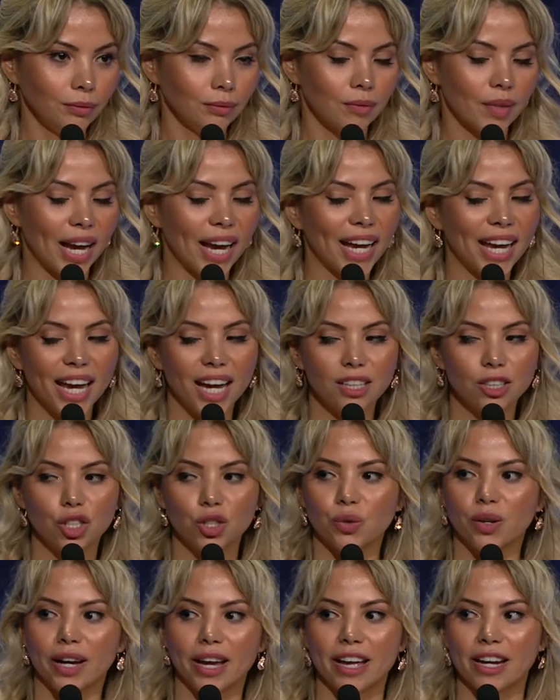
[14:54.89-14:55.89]
I can't
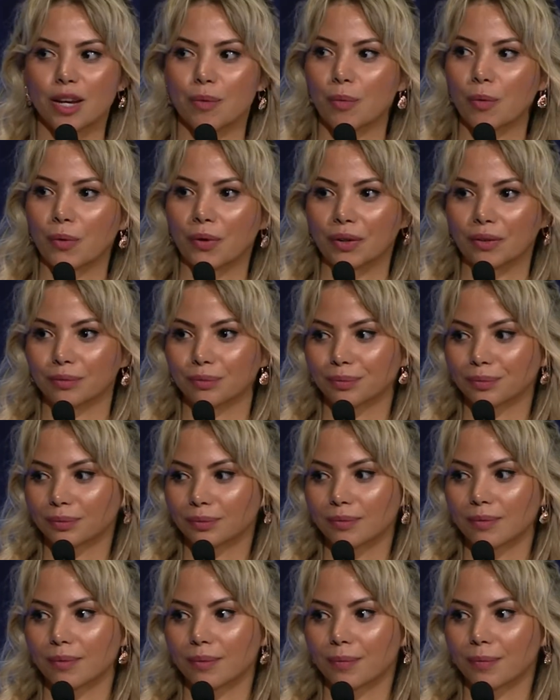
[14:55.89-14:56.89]
do it anymore.
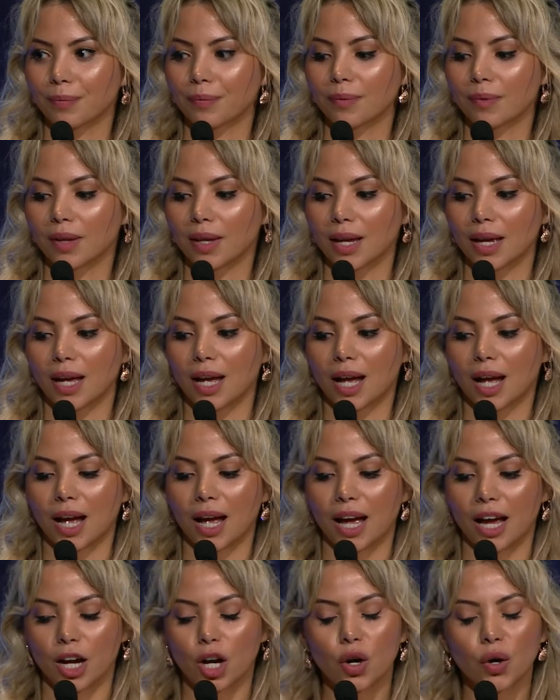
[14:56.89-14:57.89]

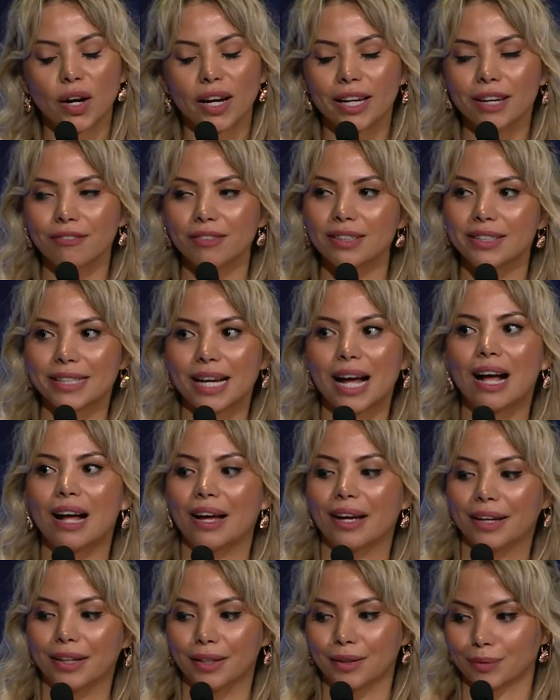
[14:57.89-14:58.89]
I couldn't even
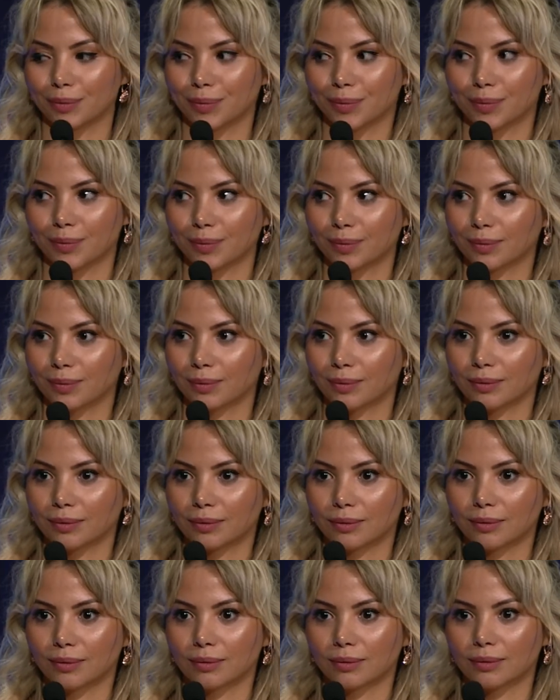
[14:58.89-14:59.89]
die
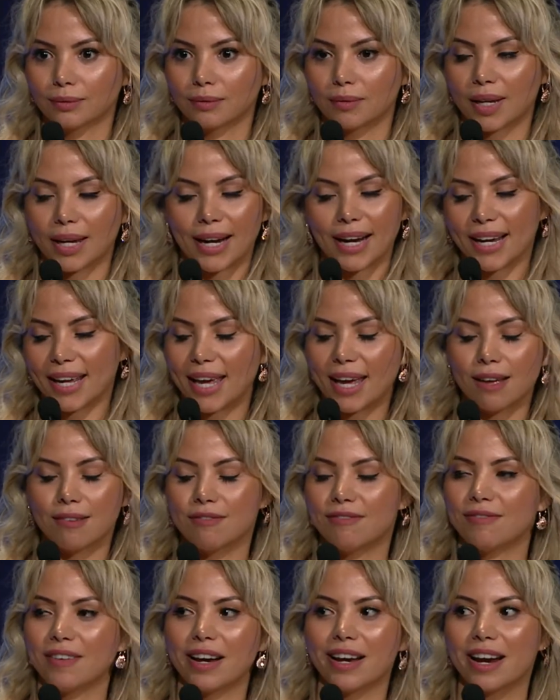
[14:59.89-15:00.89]
and I can't
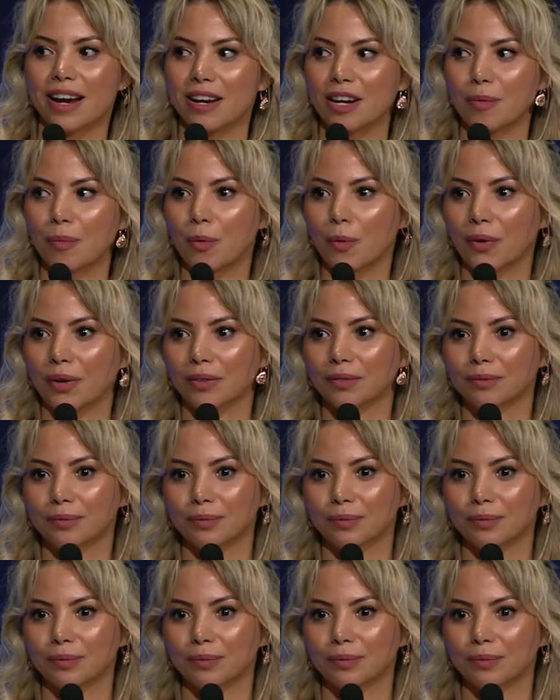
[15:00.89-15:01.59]
fight anymore.